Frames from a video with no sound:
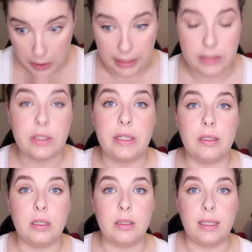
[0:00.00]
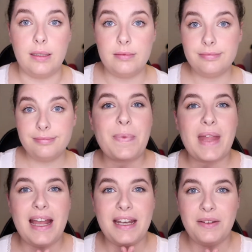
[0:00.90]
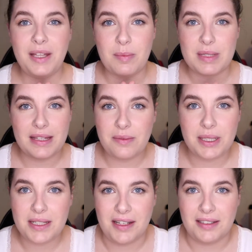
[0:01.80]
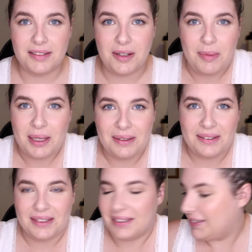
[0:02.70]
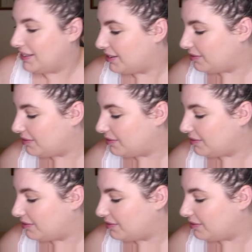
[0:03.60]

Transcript: In case you didn't know that. And now lips, and then we're done. Oh my god.